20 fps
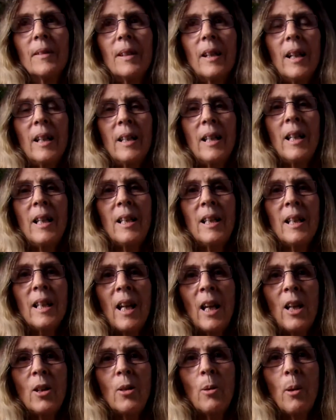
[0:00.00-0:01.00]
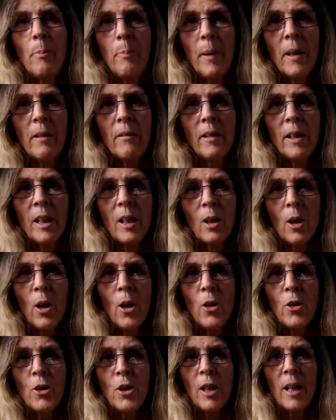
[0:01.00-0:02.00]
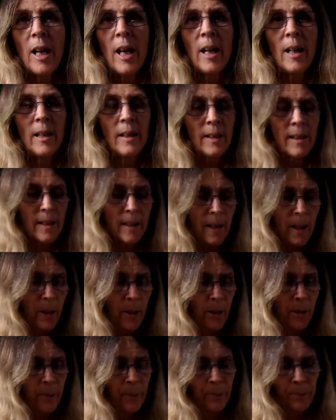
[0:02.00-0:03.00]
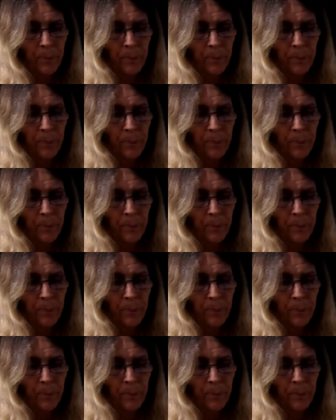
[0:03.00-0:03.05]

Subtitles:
I need to get you a bigger enclosure now. So,